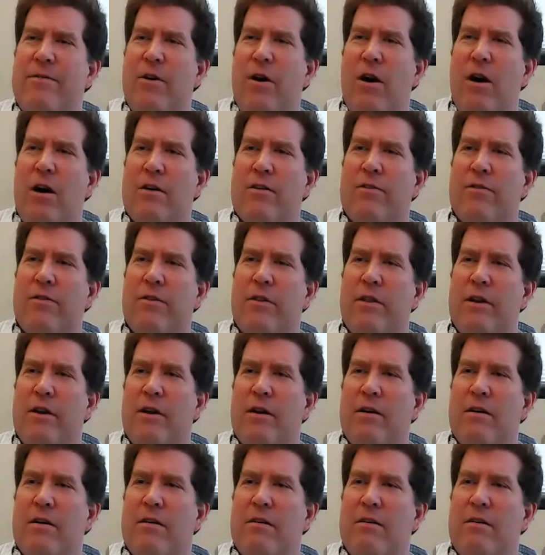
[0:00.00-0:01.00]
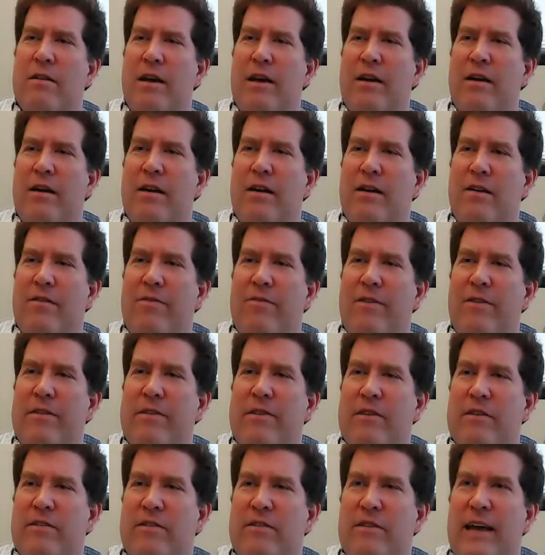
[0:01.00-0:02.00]
talks for they had a
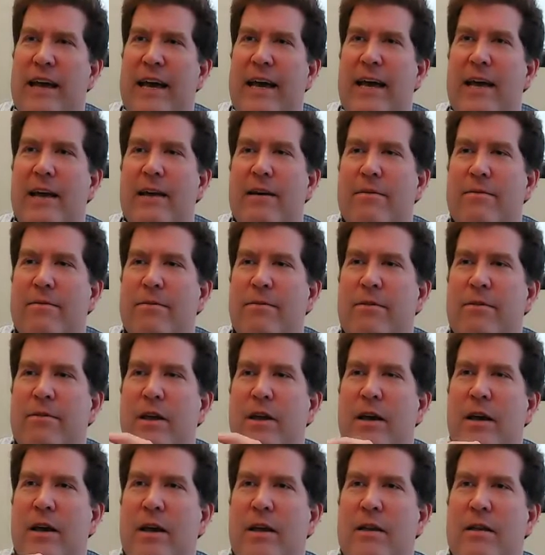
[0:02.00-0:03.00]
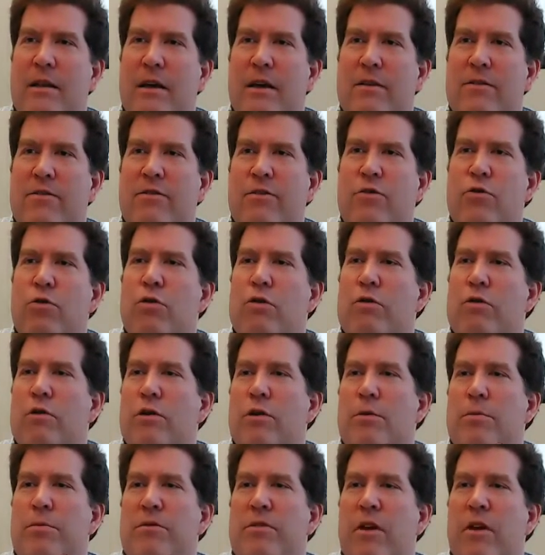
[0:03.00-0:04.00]
physics day, so they had like school
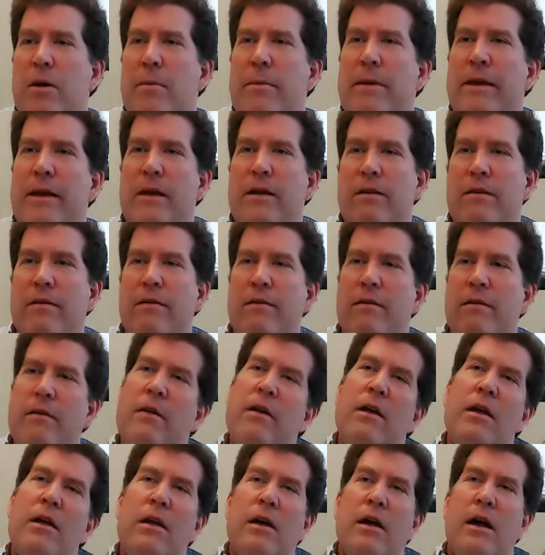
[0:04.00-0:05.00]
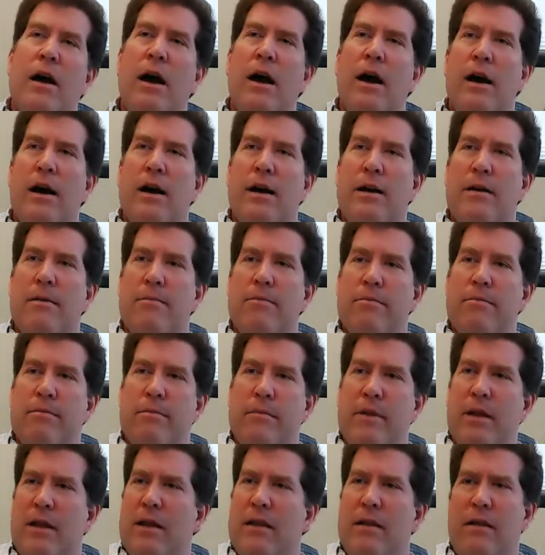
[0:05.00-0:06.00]
groups come in.
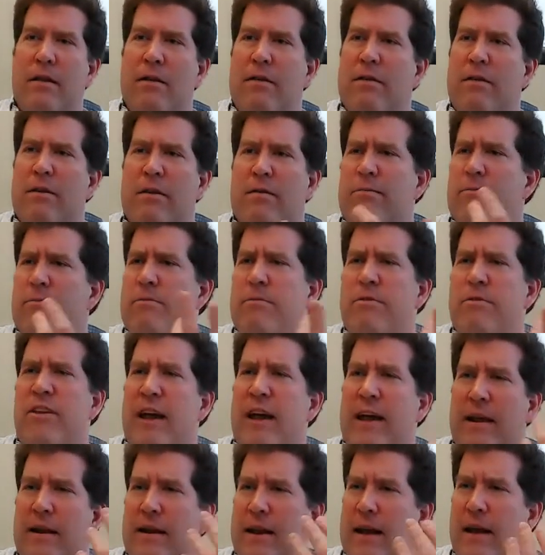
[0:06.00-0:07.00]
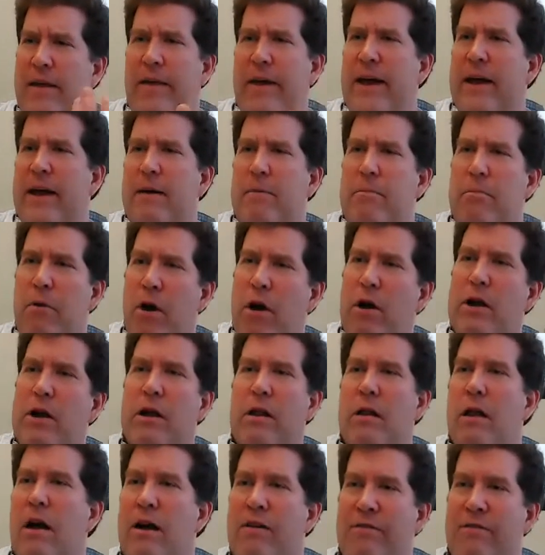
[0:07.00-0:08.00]
You know, the second day they had a
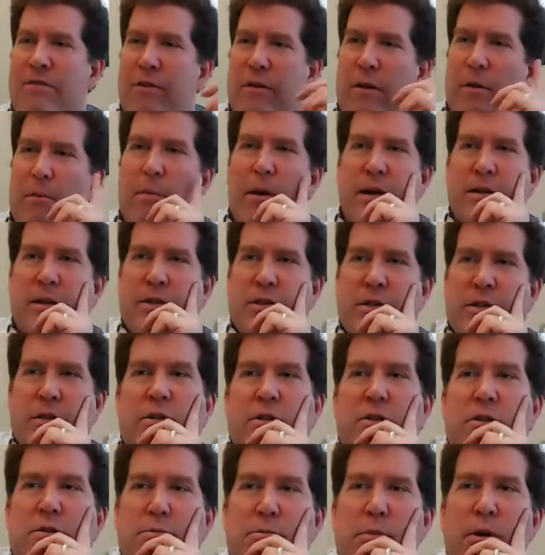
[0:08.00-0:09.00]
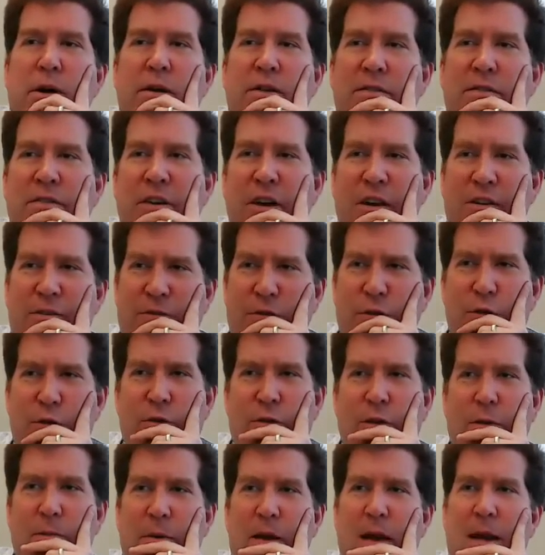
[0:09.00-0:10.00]
parking lot full of buses, but very few
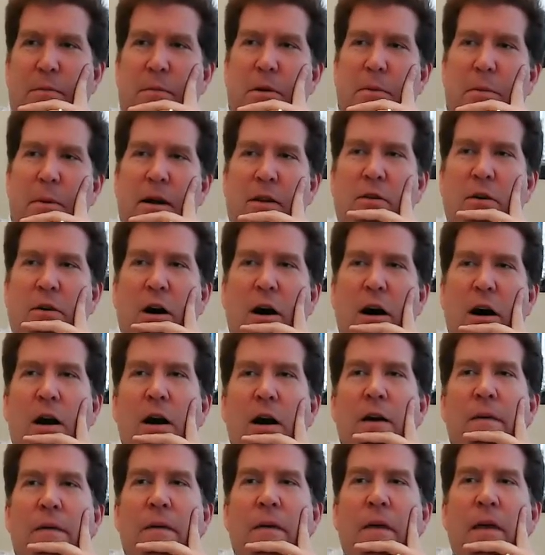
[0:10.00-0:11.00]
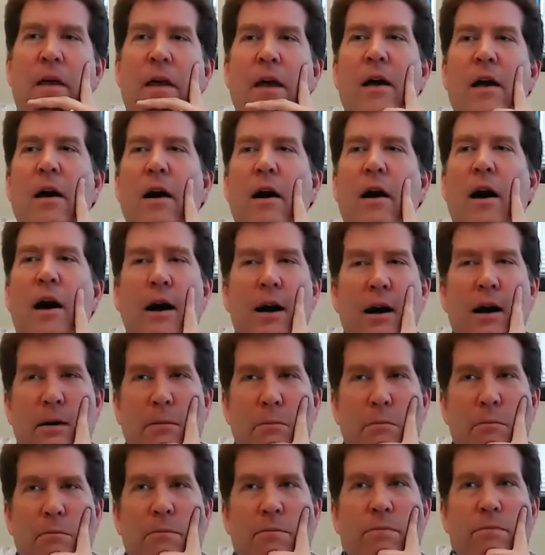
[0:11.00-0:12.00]
of them came to my talk.
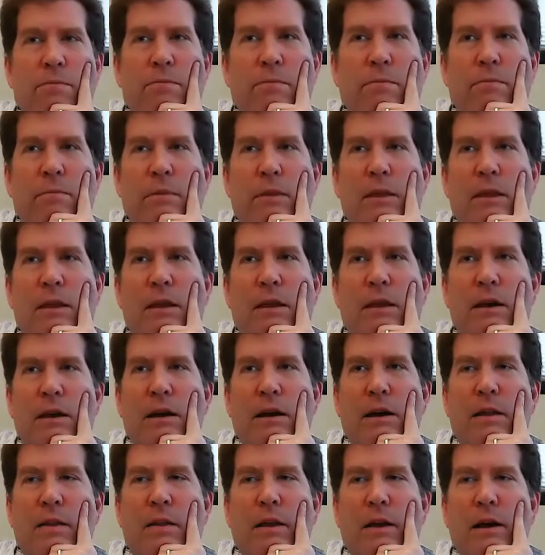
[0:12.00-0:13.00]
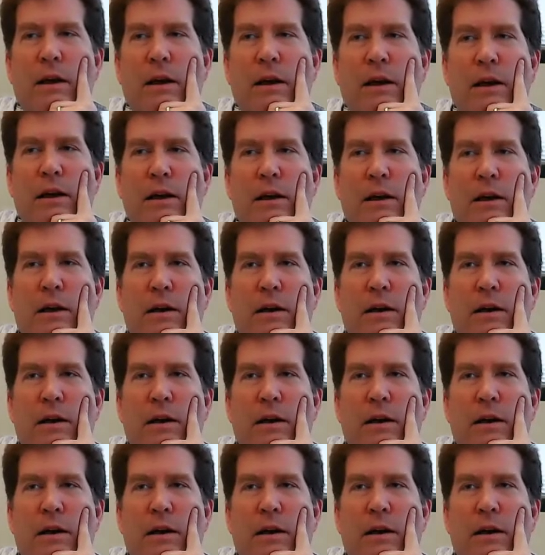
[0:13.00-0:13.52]
And they